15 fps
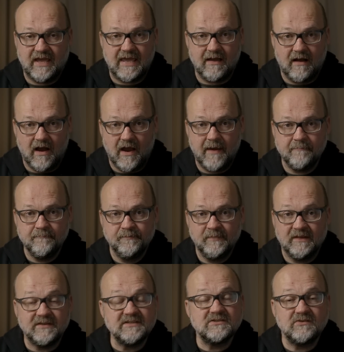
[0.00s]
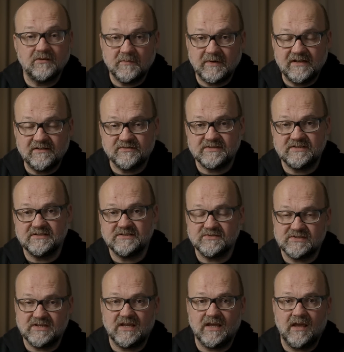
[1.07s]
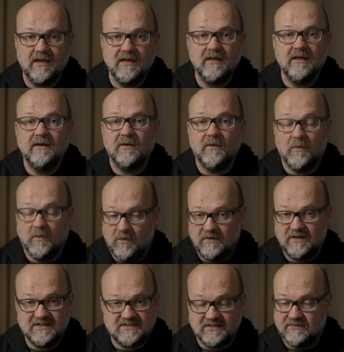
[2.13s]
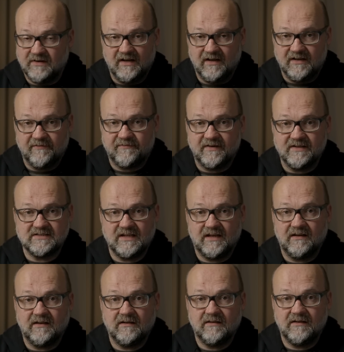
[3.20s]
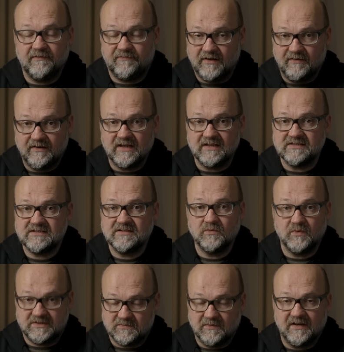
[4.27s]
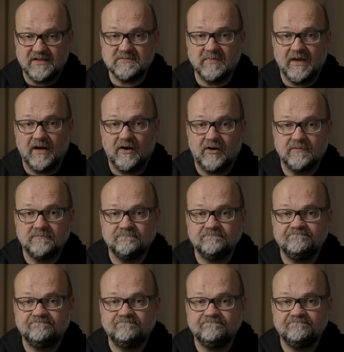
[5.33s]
AI. This is going to be interesting to see, is there any difference? And if there is, which one is better?